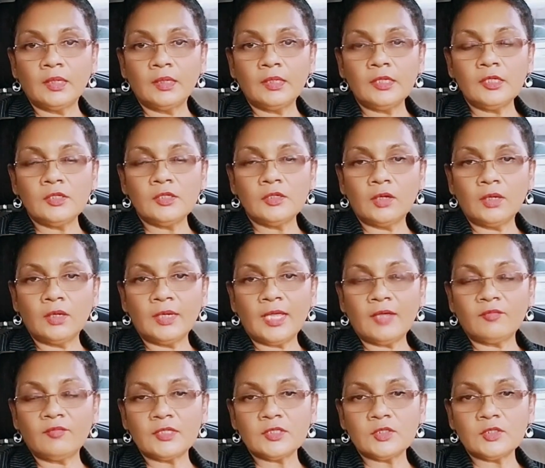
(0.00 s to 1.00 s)
in your
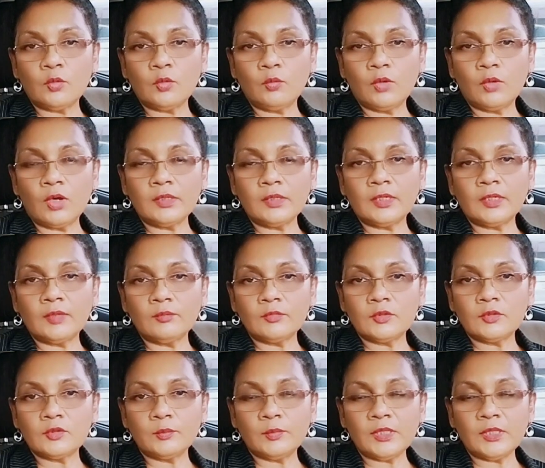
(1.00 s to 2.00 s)
life as you want them
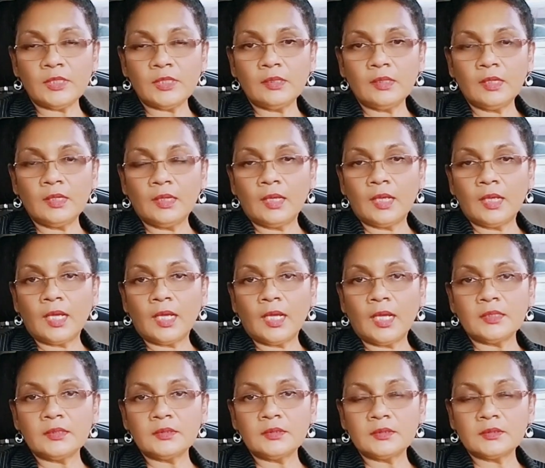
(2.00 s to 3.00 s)
to be,
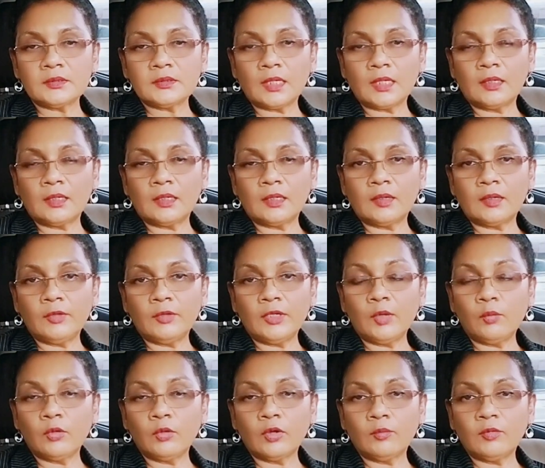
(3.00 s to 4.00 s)
as um, they
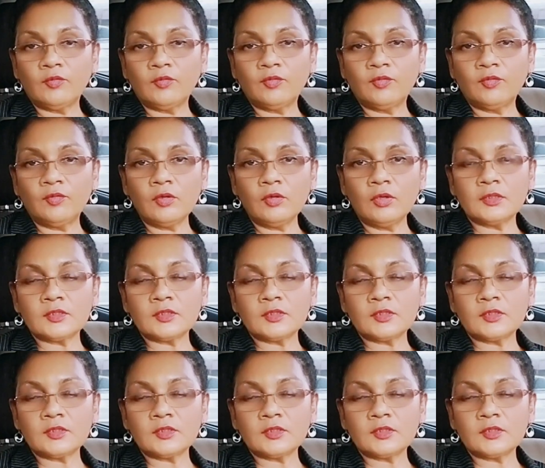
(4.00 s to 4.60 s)
were before.